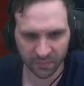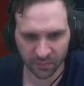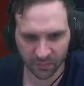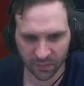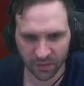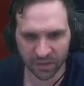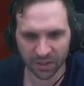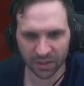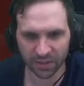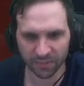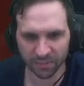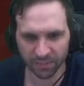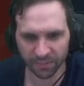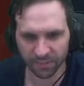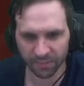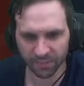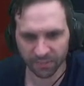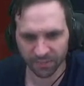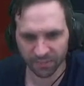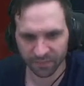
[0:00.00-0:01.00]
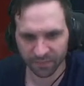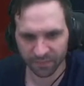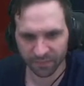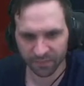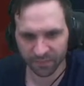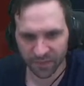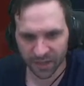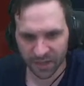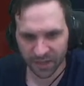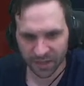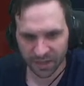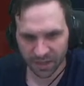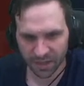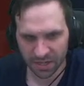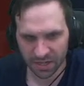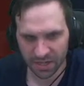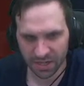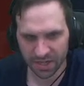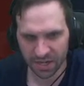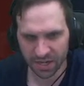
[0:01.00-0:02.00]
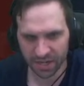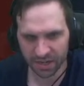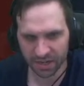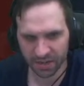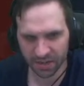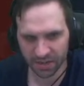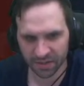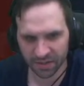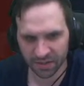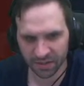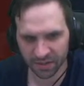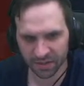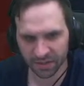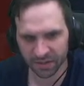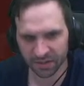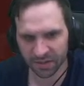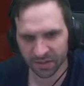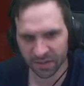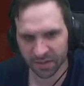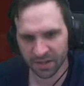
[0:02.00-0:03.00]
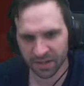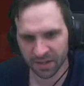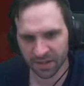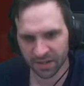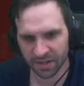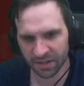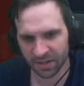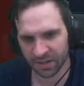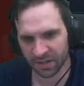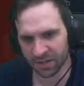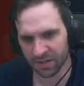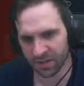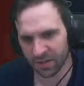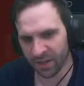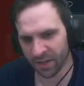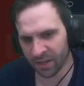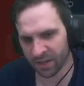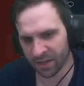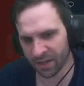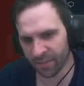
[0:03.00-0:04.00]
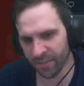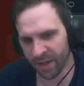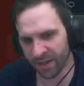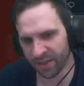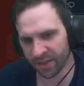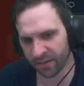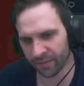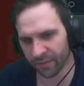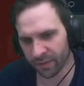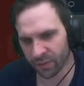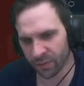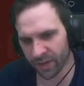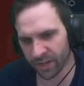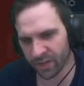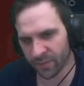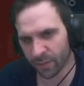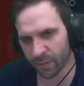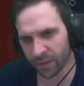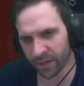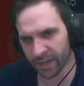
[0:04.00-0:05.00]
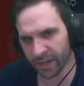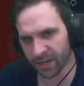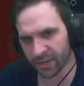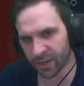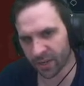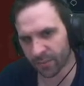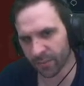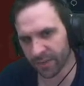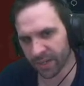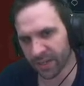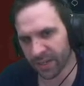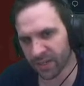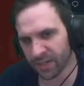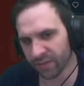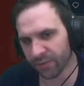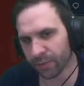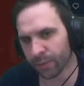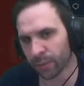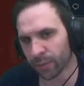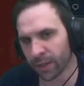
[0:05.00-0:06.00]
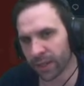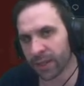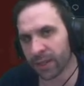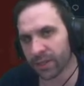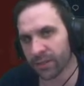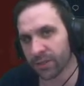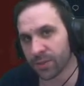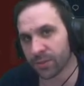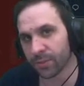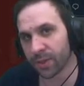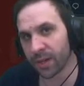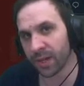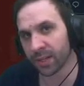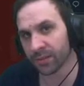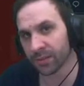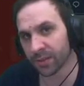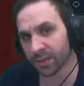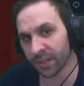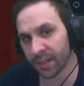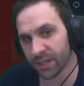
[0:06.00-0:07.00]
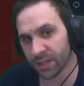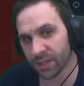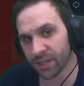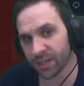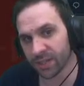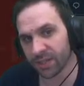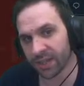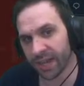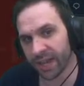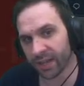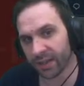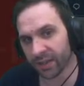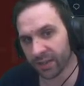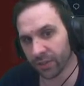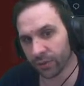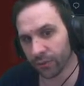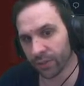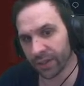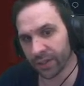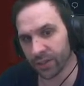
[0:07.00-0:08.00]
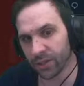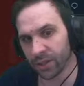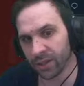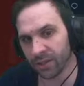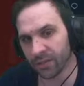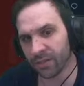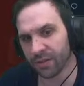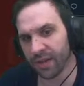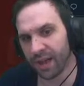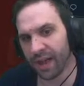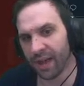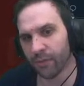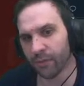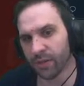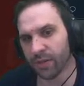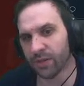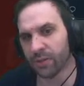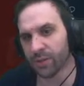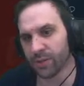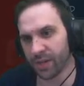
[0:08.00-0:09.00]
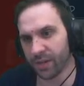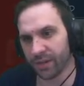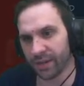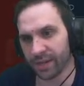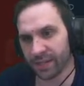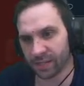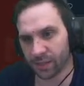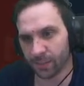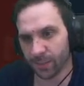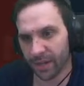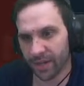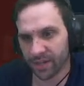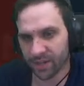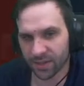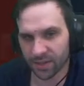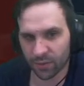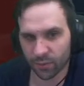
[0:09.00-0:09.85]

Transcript: Yeah. Yeah. See, there's a method for transporting SRBs. If we were going to do some Constellation-style integration, I would use Arianespace's